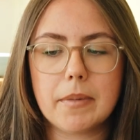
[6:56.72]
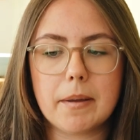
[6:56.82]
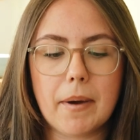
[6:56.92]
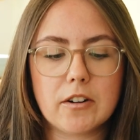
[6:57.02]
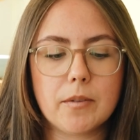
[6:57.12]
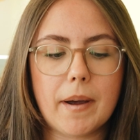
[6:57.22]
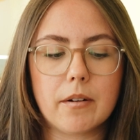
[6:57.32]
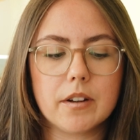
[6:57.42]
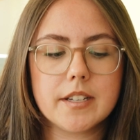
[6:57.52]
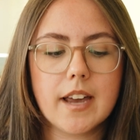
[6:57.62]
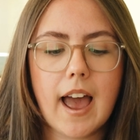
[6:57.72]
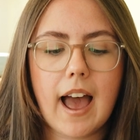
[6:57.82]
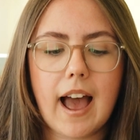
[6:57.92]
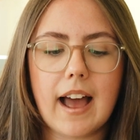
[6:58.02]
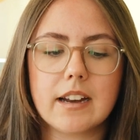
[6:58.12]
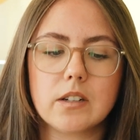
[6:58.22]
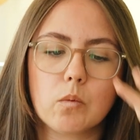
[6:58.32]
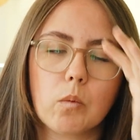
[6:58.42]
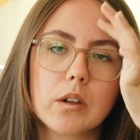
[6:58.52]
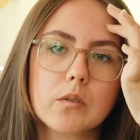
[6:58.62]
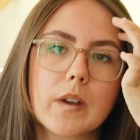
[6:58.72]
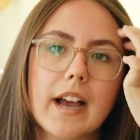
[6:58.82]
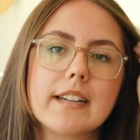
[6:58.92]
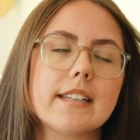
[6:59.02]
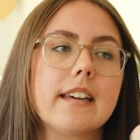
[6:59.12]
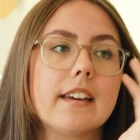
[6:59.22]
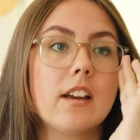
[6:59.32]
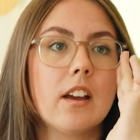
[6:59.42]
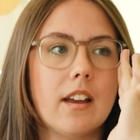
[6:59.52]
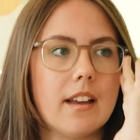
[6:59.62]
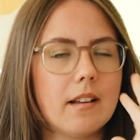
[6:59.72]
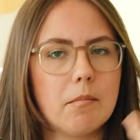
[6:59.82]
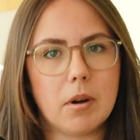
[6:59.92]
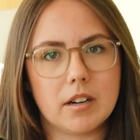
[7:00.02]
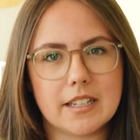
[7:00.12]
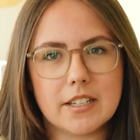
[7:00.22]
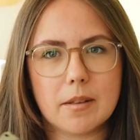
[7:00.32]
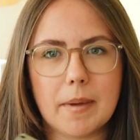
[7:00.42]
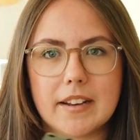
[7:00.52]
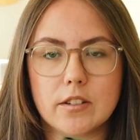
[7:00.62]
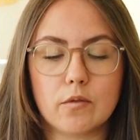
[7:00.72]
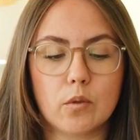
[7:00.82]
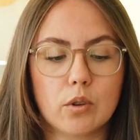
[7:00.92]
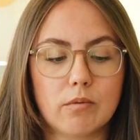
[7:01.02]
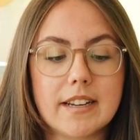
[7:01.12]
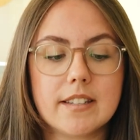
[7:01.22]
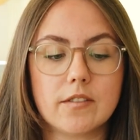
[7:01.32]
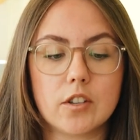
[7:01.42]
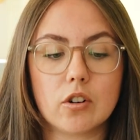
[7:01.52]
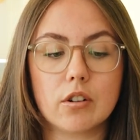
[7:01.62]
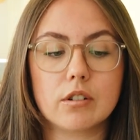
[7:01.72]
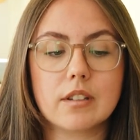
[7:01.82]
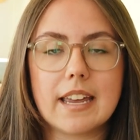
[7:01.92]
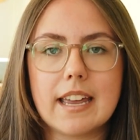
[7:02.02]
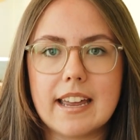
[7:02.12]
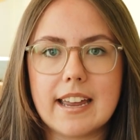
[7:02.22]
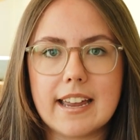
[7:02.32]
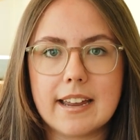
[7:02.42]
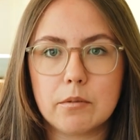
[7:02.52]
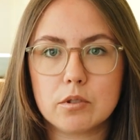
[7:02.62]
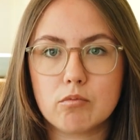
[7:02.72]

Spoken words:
be battery powered. And whilst we had it plugged into the mains for the rest of the shots, it was